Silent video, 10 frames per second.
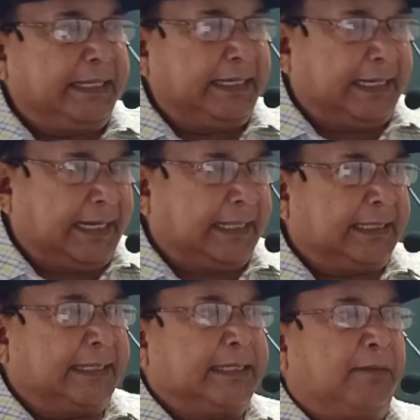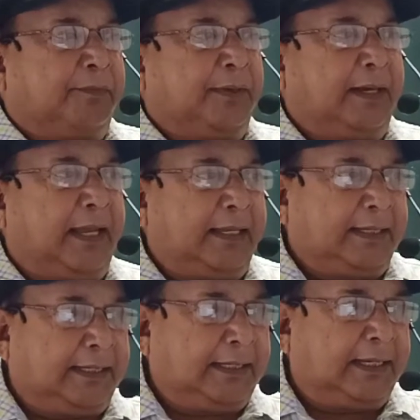In another example,
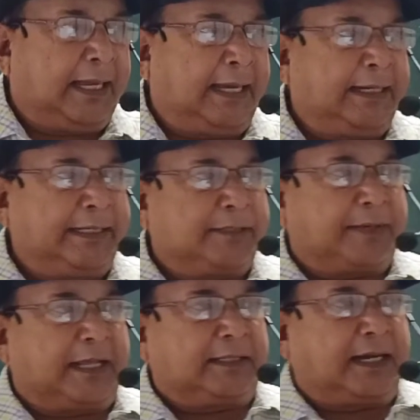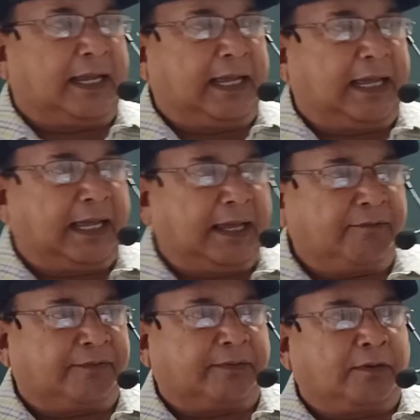he and his brother
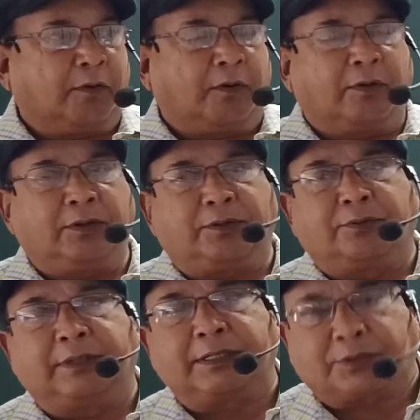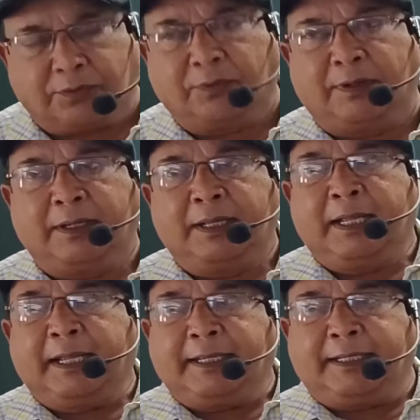have gone to the school.
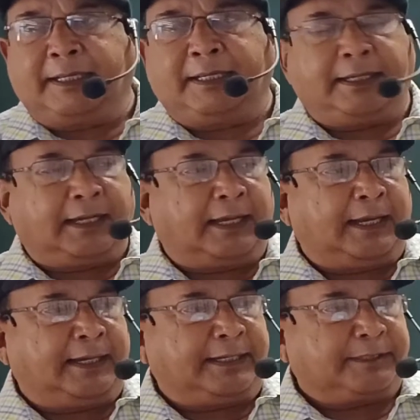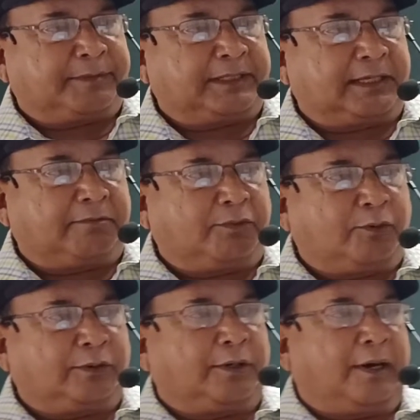He and his brother
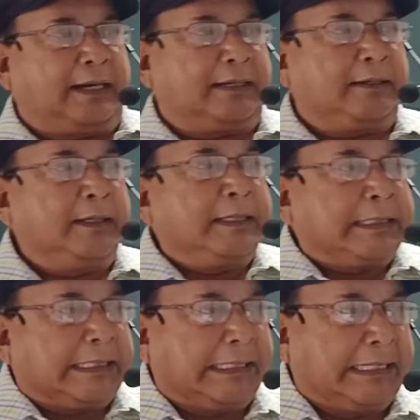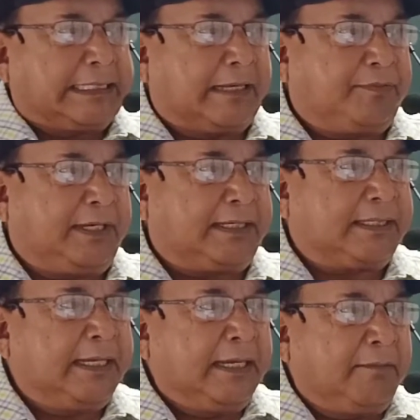both are single subjects,
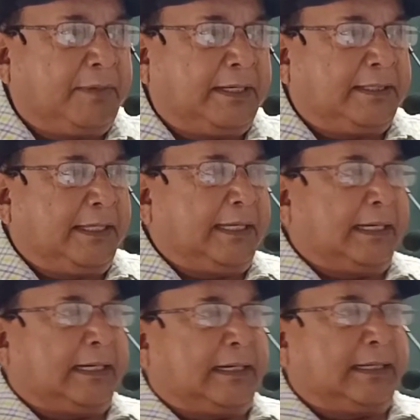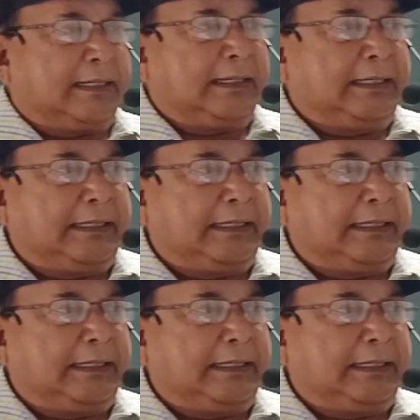but they are